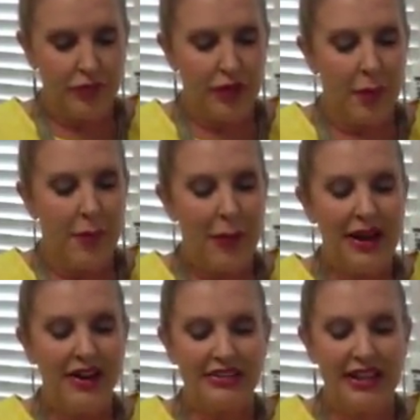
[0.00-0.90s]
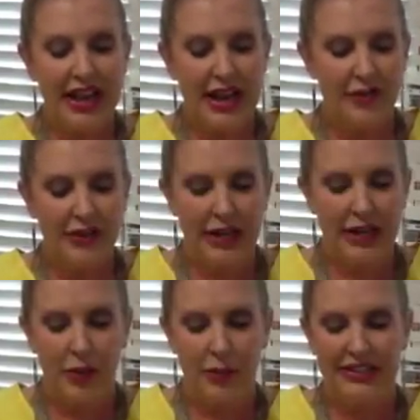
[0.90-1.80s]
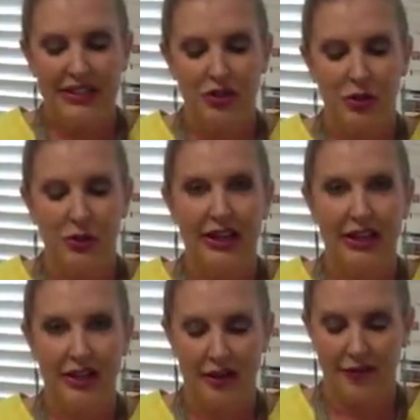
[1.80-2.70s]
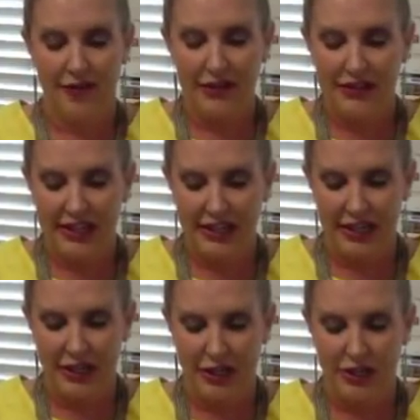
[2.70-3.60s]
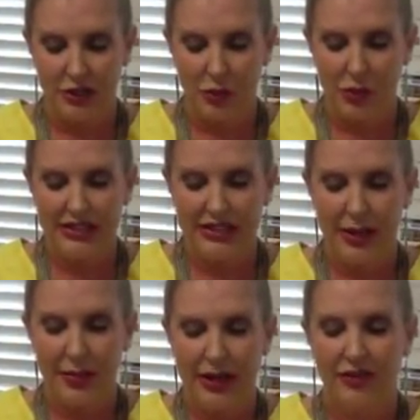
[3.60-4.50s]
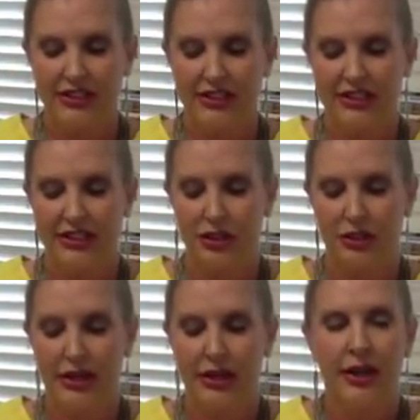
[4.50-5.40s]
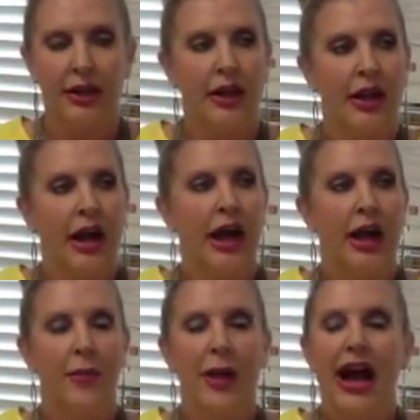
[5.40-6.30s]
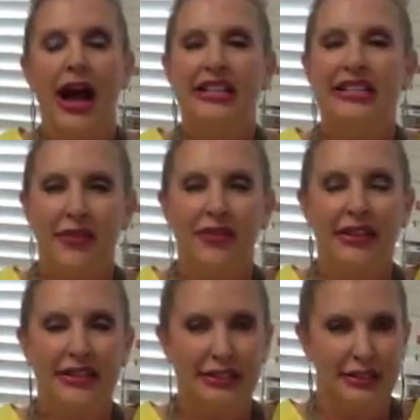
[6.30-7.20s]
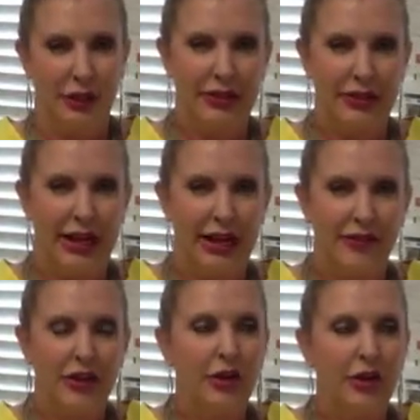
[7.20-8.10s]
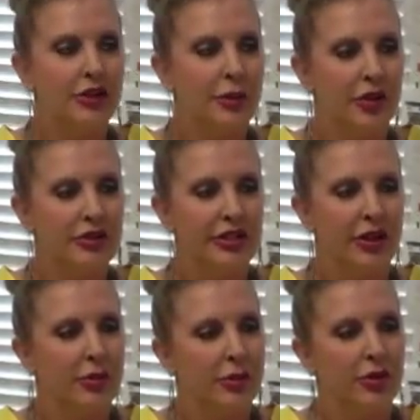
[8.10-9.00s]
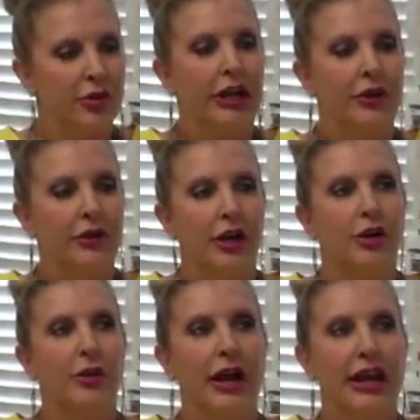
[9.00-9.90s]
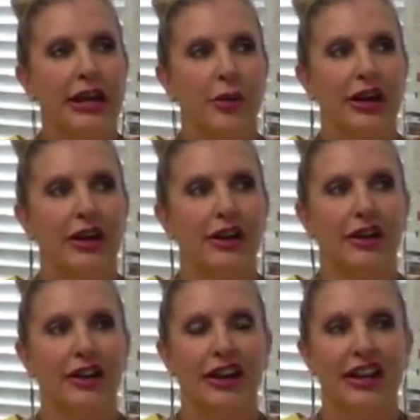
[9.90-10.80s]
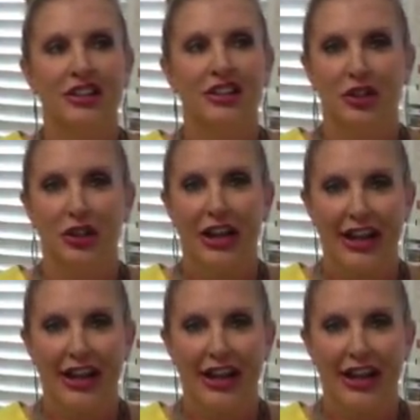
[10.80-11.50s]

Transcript: My parents say everything will be digital within 5 to 10 years. What does that mean for this industry? I definitely disagree with that. If you go to Barnes & Noble or you go anywhere to look at